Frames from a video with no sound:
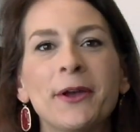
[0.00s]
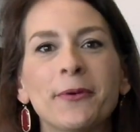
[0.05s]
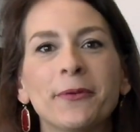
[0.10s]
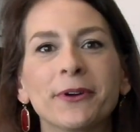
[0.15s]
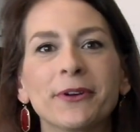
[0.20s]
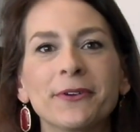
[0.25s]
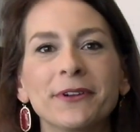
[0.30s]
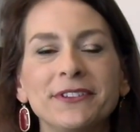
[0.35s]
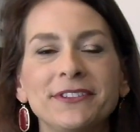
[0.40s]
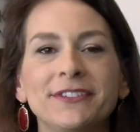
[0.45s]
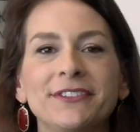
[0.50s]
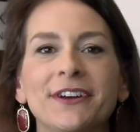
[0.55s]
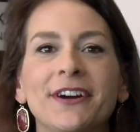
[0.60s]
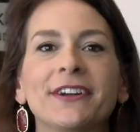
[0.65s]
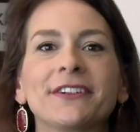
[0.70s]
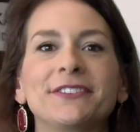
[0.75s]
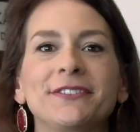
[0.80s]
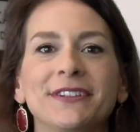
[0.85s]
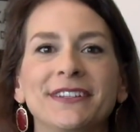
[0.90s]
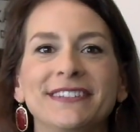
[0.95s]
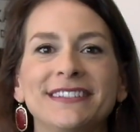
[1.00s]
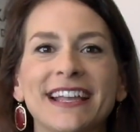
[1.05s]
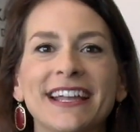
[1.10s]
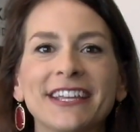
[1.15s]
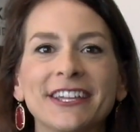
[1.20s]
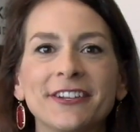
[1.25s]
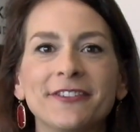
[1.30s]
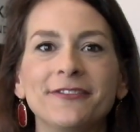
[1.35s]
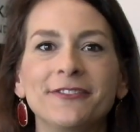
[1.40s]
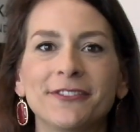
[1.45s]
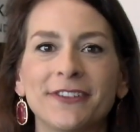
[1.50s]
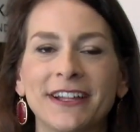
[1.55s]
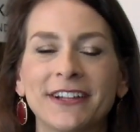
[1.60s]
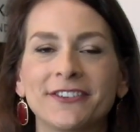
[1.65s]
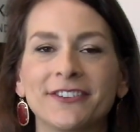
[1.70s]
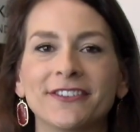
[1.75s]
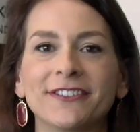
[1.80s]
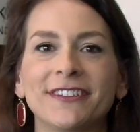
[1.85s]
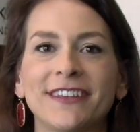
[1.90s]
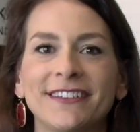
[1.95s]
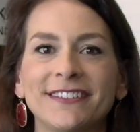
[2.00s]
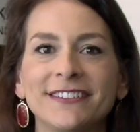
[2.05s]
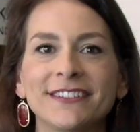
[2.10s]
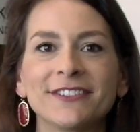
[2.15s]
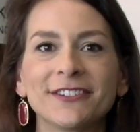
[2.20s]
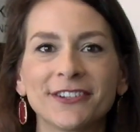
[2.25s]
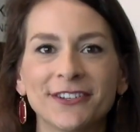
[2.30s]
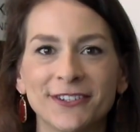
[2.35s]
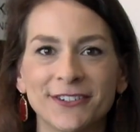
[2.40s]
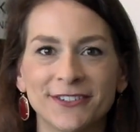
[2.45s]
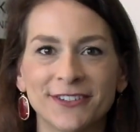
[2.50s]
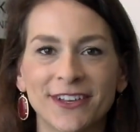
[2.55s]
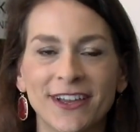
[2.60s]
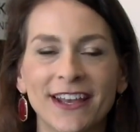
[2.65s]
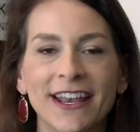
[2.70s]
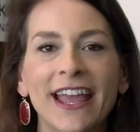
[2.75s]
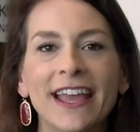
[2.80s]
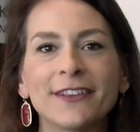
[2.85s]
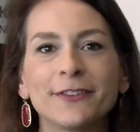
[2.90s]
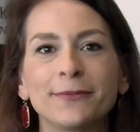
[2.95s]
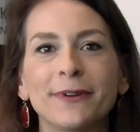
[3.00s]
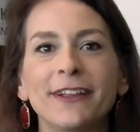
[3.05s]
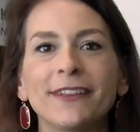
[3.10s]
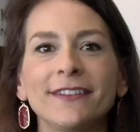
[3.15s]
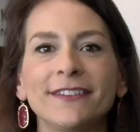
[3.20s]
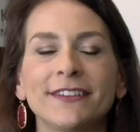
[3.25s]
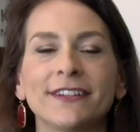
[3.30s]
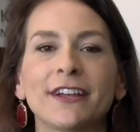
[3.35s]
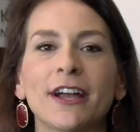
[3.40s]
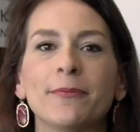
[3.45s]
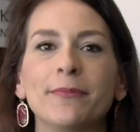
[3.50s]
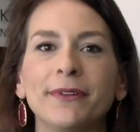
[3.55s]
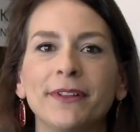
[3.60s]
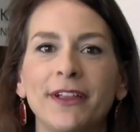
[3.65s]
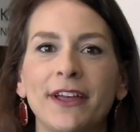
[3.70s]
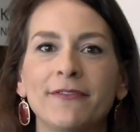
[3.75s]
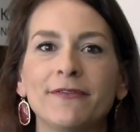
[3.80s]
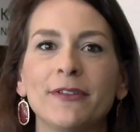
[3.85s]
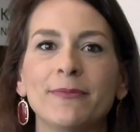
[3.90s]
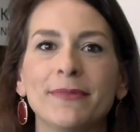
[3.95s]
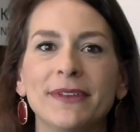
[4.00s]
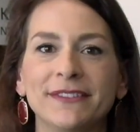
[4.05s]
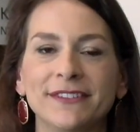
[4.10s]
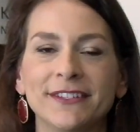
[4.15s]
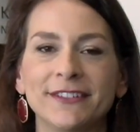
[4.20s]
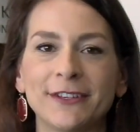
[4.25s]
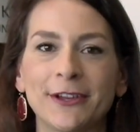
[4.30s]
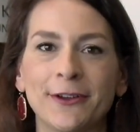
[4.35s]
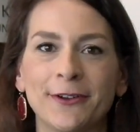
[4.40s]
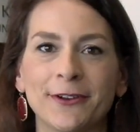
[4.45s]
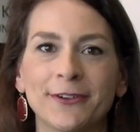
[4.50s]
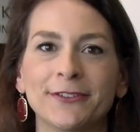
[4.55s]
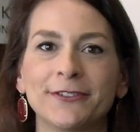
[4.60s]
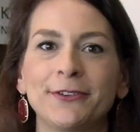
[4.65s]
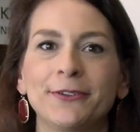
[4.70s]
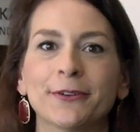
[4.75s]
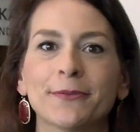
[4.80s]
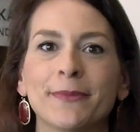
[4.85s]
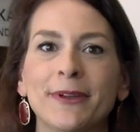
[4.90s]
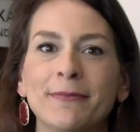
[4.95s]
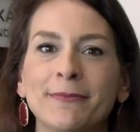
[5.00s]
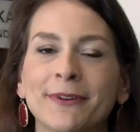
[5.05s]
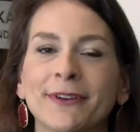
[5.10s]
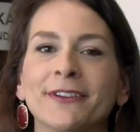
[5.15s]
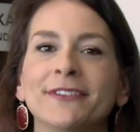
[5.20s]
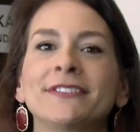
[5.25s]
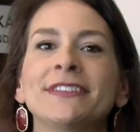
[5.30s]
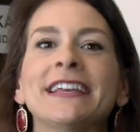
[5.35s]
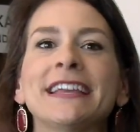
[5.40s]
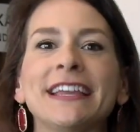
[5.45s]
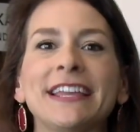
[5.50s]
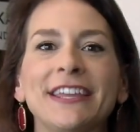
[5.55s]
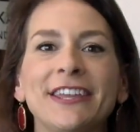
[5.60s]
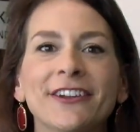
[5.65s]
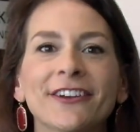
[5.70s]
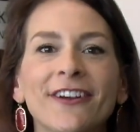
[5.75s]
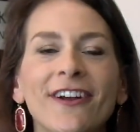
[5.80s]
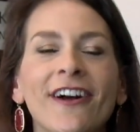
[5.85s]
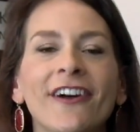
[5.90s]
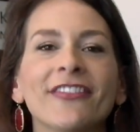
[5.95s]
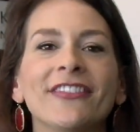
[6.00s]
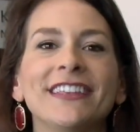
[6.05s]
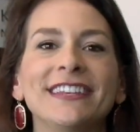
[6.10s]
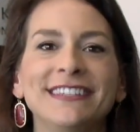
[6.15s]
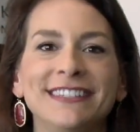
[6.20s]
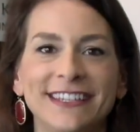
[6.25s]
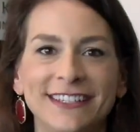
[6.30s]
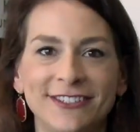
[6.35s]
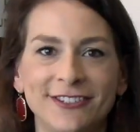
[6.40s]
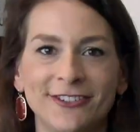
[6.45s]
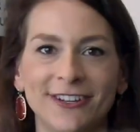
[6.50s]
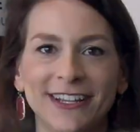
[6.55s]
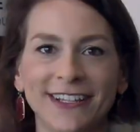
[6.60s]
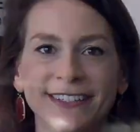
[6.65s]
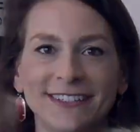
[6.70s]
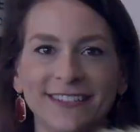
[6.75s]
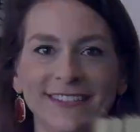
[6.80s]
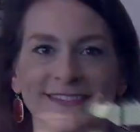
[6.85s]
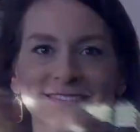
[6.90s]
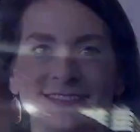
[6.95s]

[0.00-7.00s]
We're going to talk to Executive Director Dustin Curzon, as well as a couple of the business owners who are members here on The District.